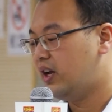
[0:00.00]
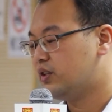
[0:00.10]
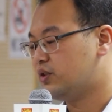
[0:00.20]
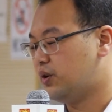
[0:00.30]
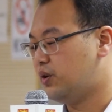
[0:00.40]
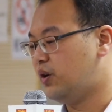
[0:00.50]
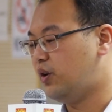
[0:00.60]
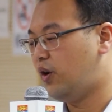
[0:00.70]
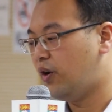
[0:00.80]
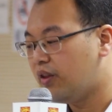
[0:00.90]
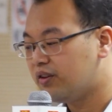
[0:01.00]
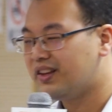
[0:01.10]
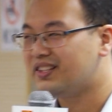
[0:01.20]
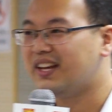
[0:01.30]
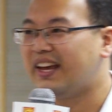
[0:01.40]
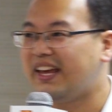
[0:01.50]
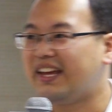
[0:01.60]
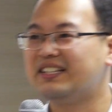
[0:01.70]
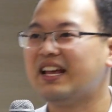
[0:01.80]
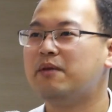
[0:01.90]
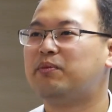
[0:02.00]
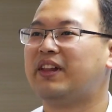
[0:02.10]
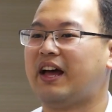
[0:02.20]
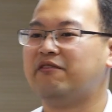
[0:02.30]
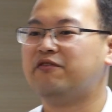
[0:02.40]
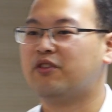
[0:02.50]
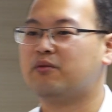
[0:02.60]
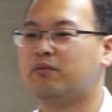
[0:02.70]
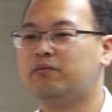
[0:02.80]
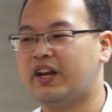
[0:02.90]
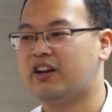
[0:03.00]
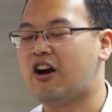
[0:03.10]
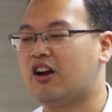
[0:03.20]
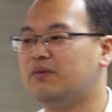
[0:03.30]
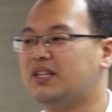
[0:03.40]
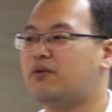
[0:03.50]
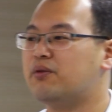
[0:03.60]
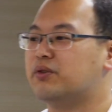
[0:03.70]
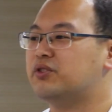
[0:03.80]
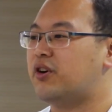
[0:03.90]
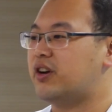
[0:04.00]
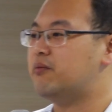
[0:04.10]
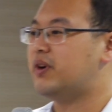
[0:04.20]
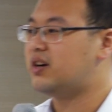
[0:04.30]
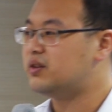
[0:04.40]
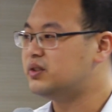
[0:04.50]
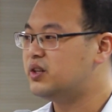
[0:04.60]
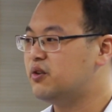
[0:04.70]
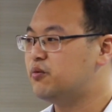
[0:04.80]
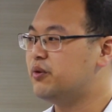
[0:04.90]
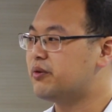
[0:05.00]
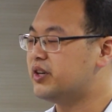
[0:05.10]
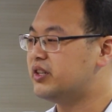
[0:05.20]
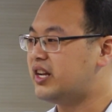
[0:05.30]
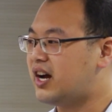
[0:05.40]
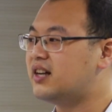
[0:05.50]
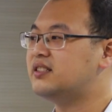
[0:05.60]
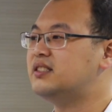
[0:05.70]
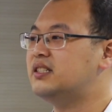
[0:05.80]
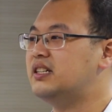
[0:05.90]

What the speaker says: So although this is a platform economy that we were talking about, we were not